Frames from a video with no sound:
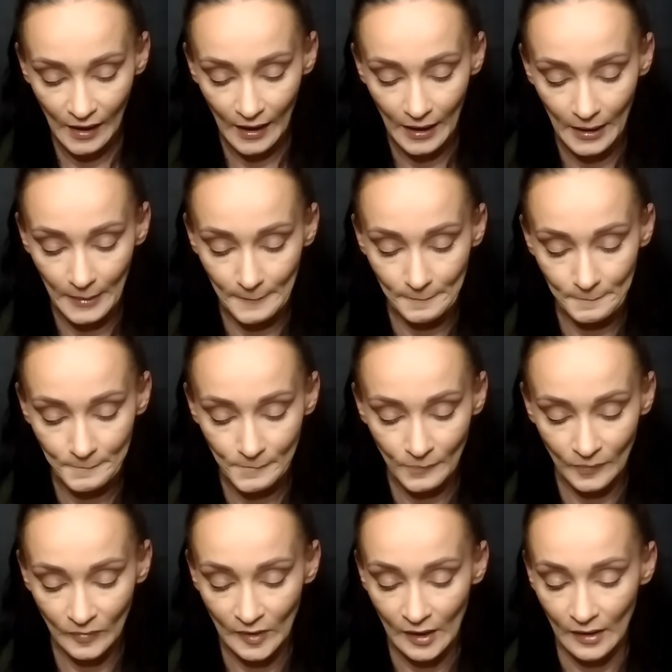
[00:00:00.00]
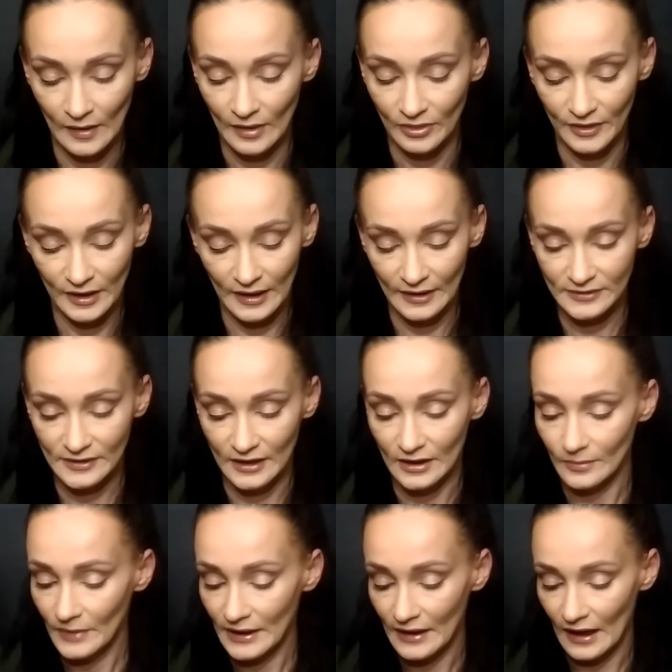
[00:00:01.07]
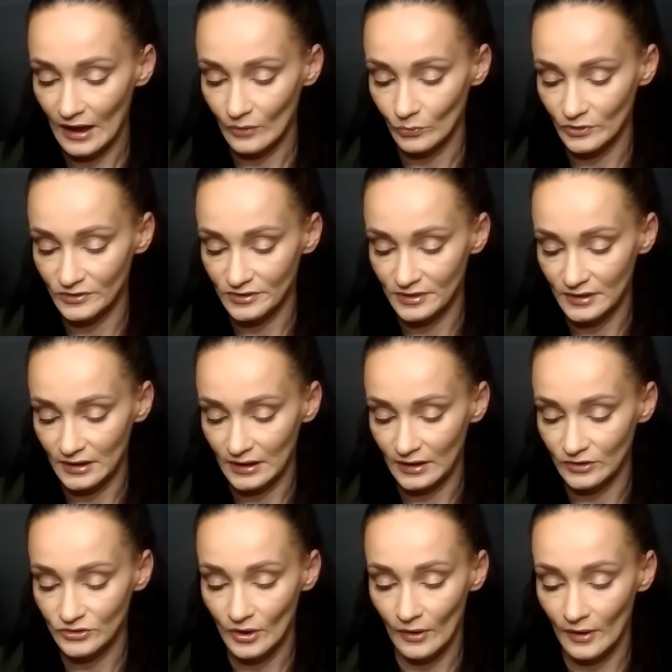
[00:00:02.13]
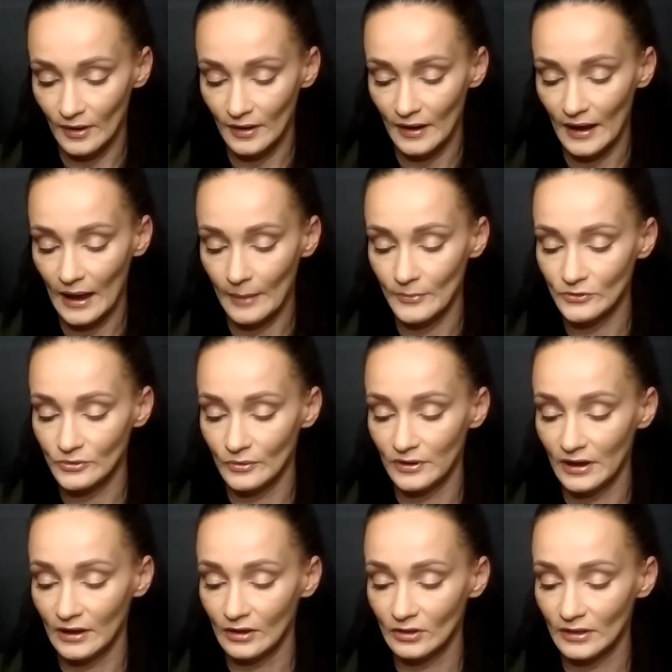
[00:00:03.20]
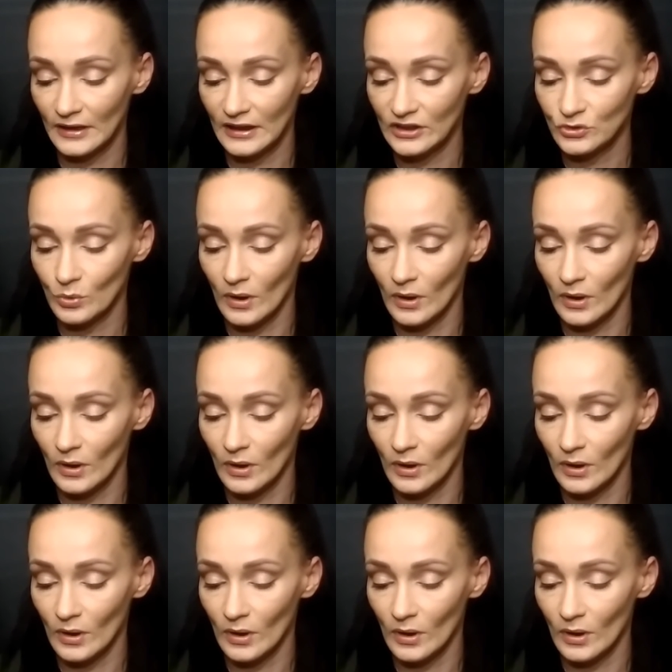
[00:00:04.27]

The next item I got was the Tarte Amazonian Clay